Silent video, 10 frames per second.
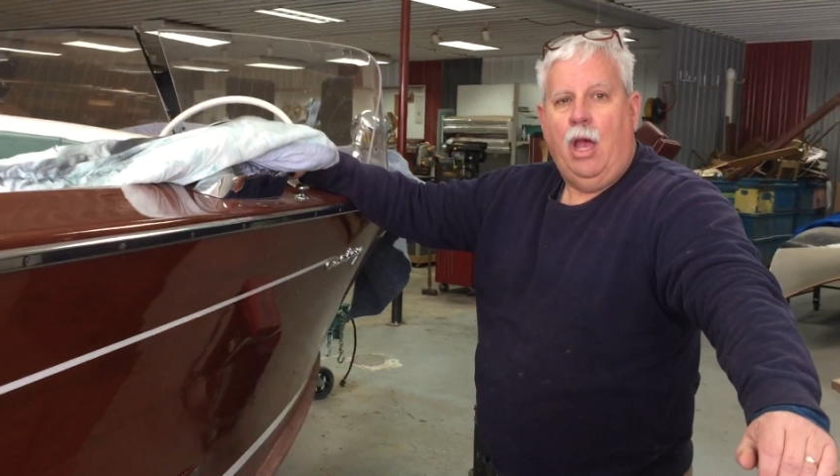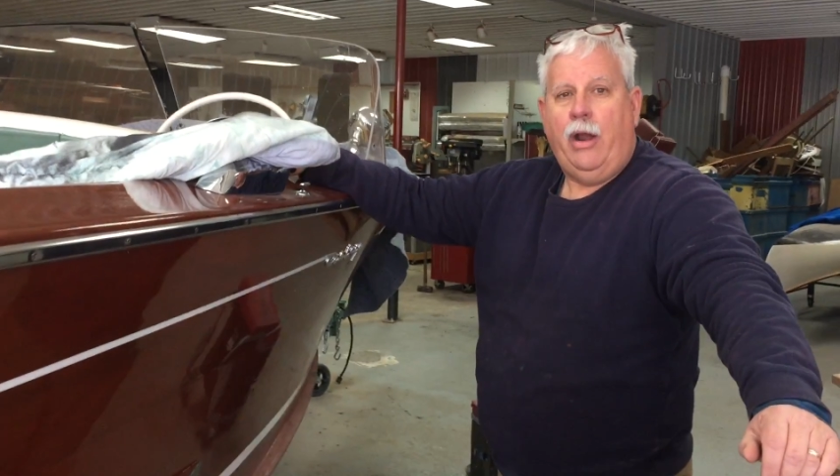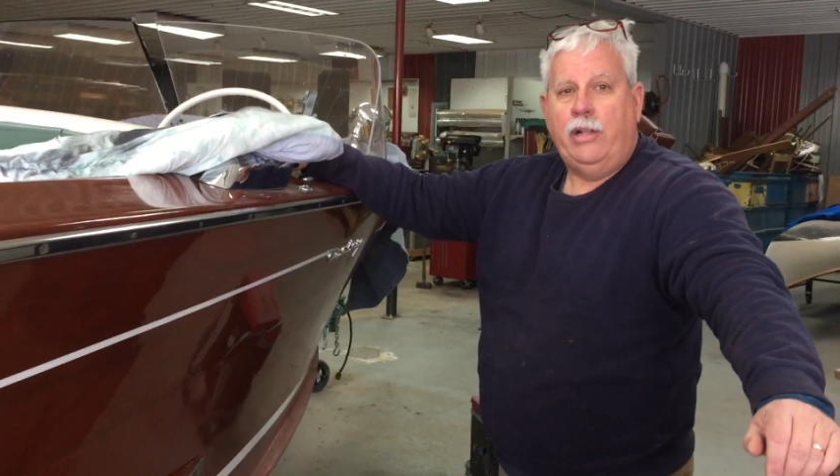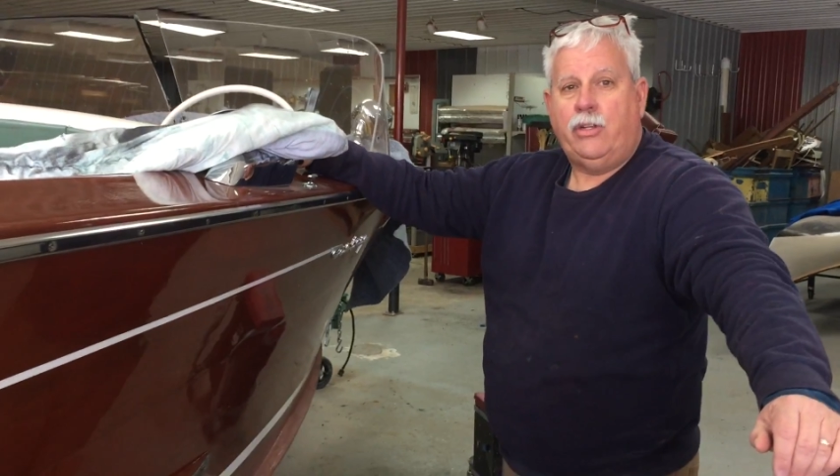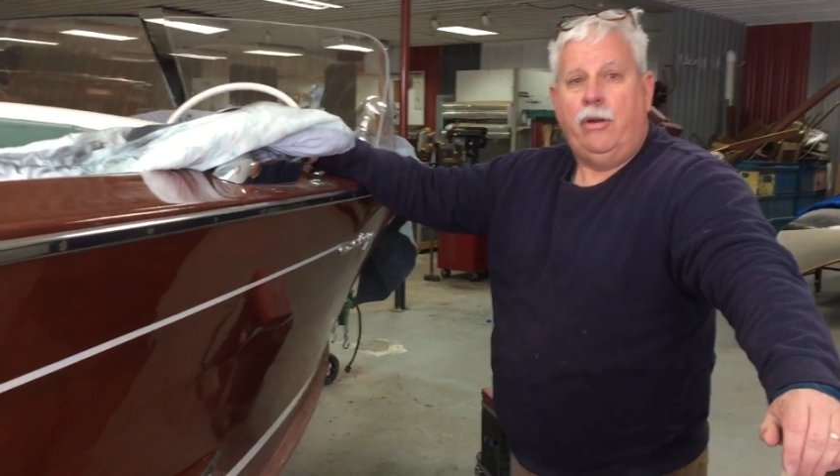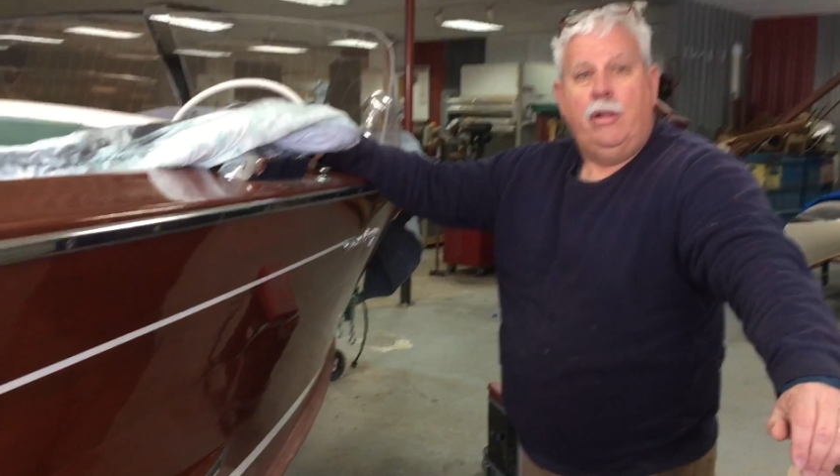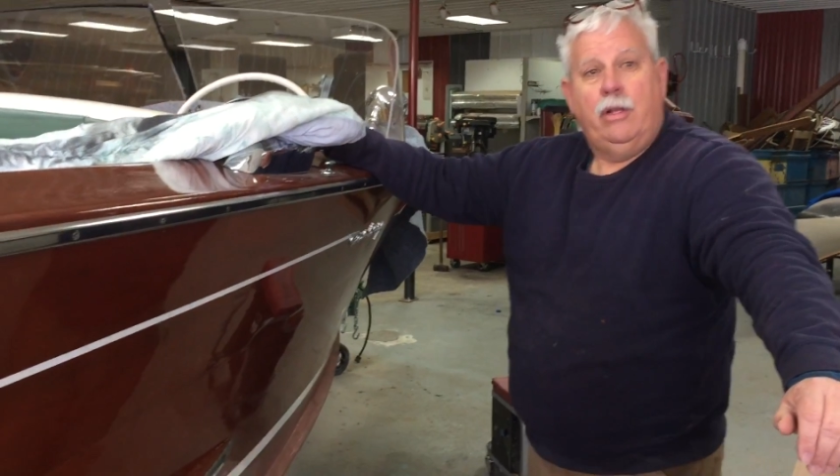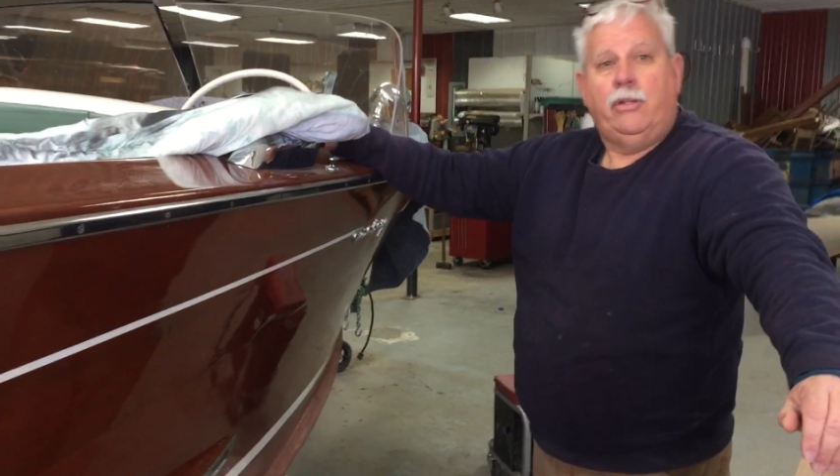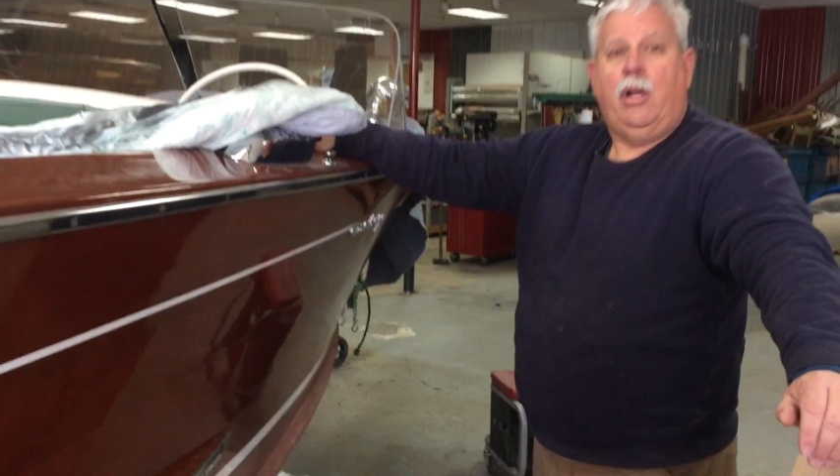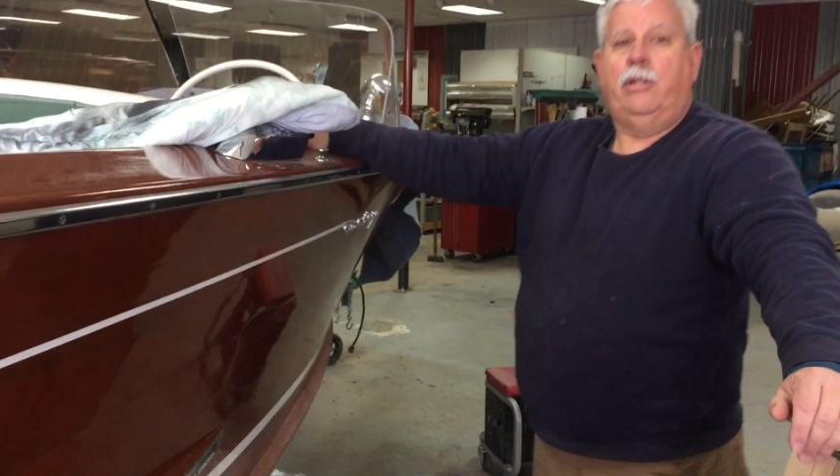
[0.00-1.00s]
All right, sir.
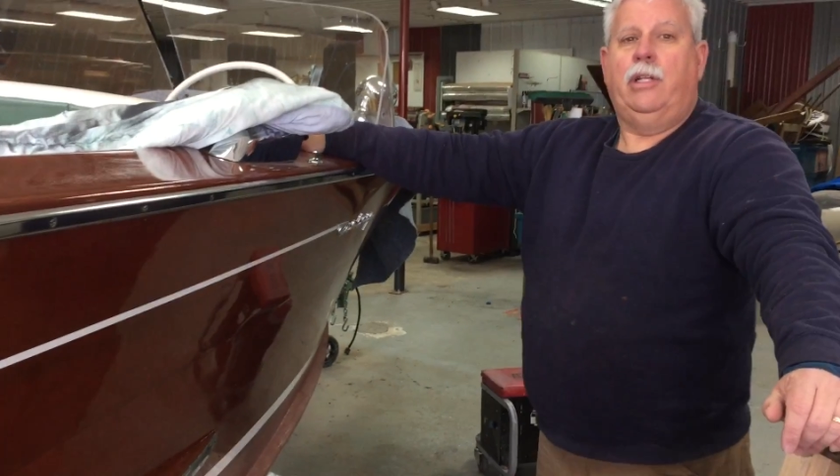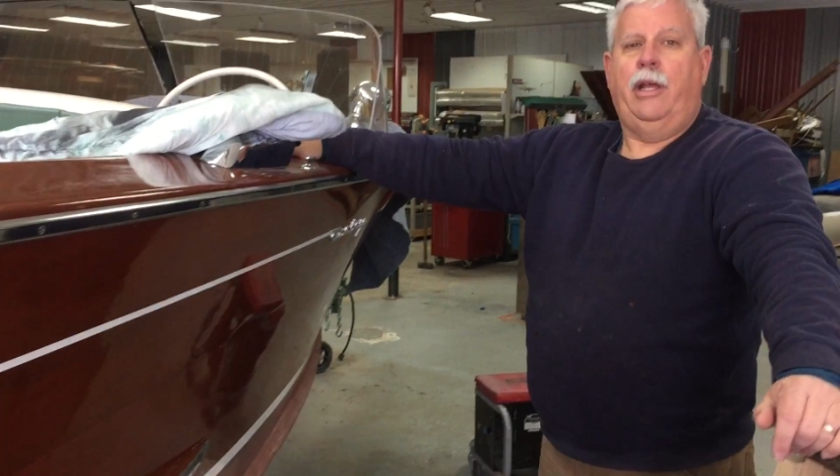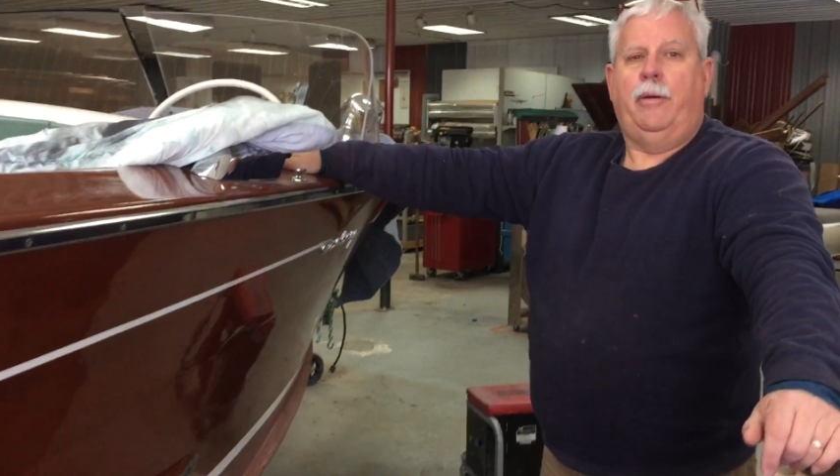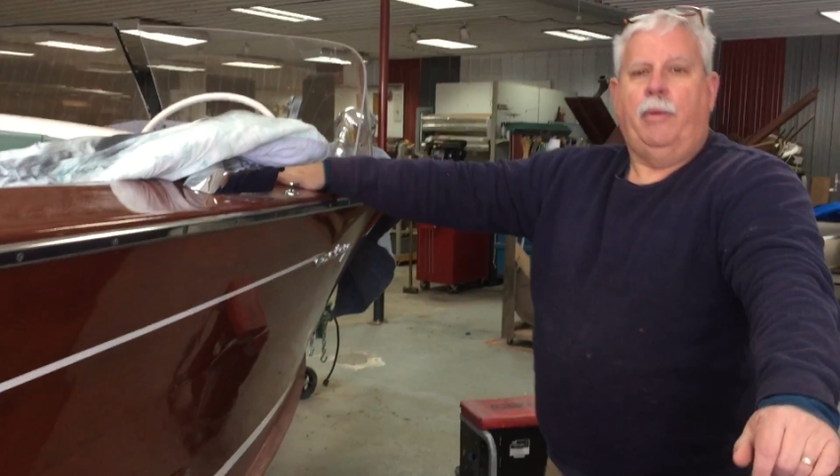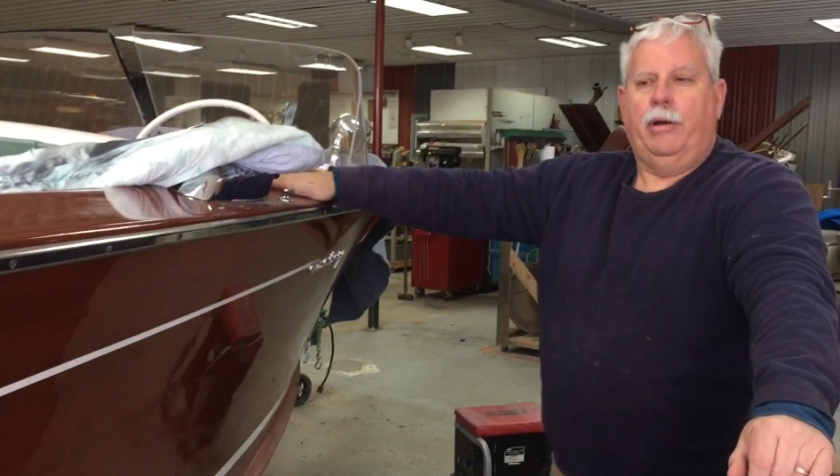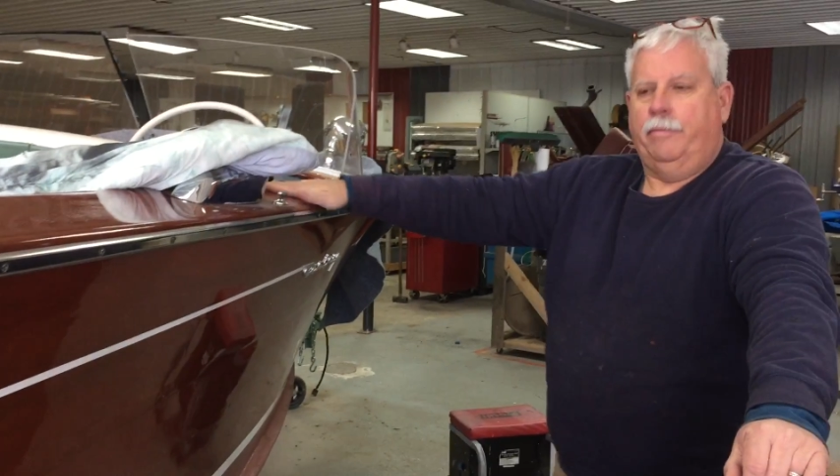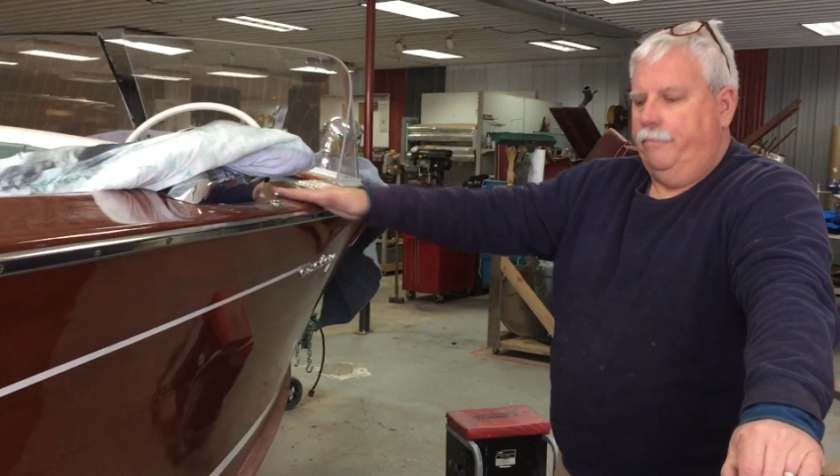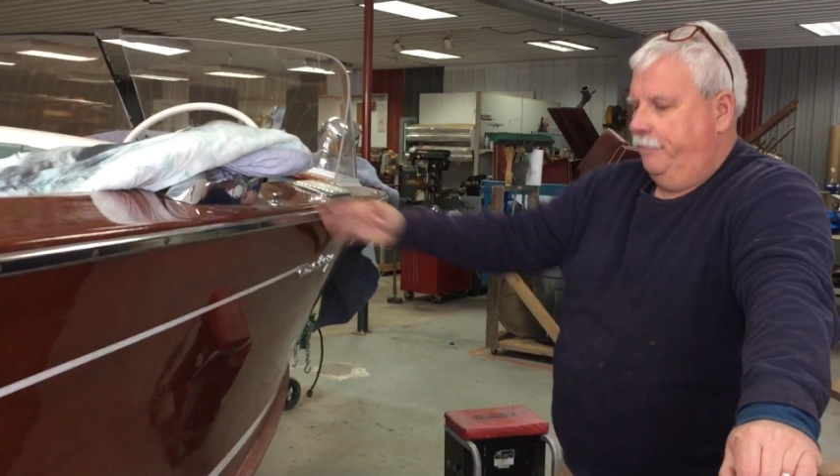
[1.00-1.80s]
Talk to you later, Mark.